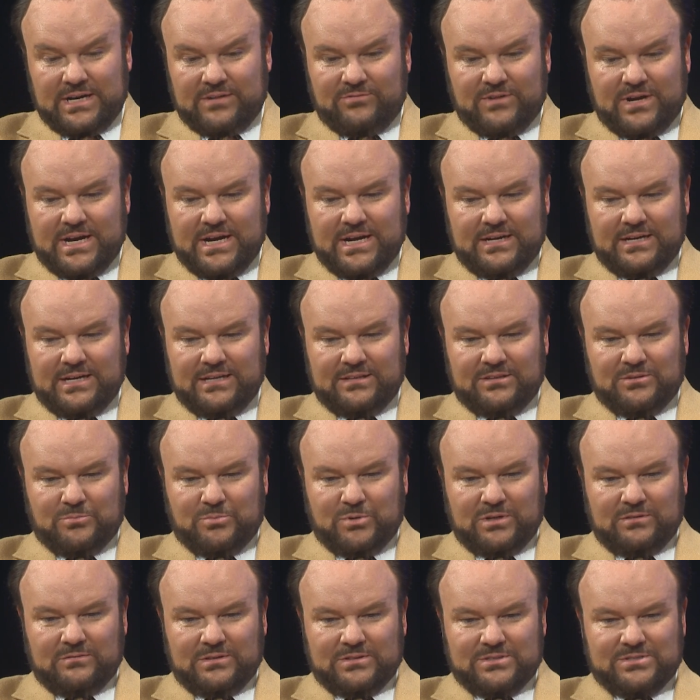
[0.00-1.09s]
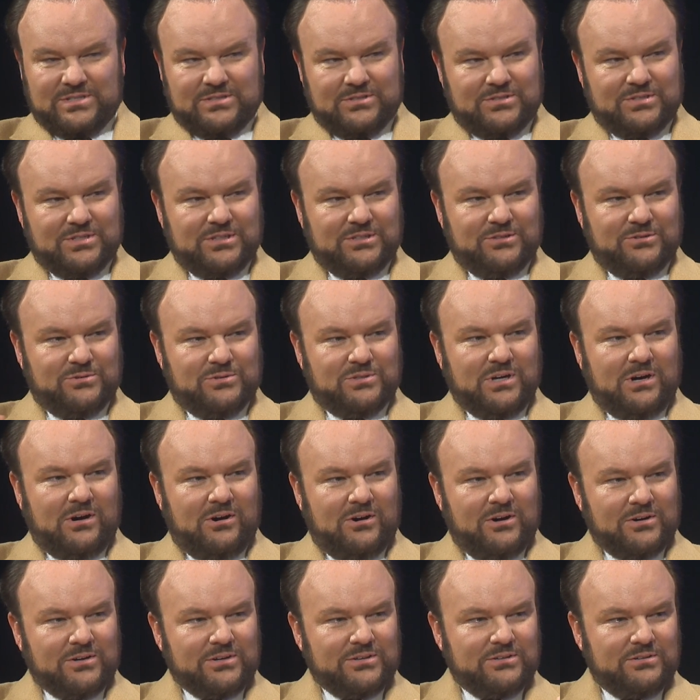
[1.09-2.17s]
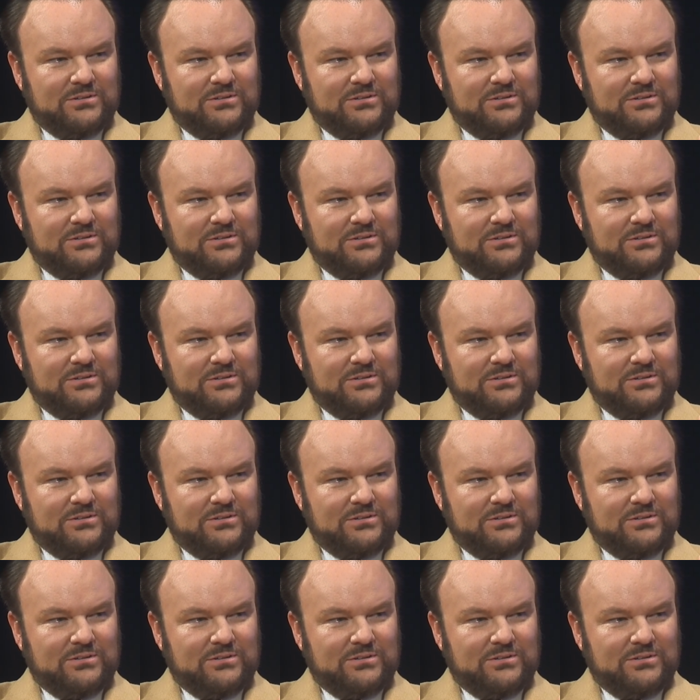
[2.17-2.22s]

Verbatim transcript: If I hadn't had the privilege to see you talk,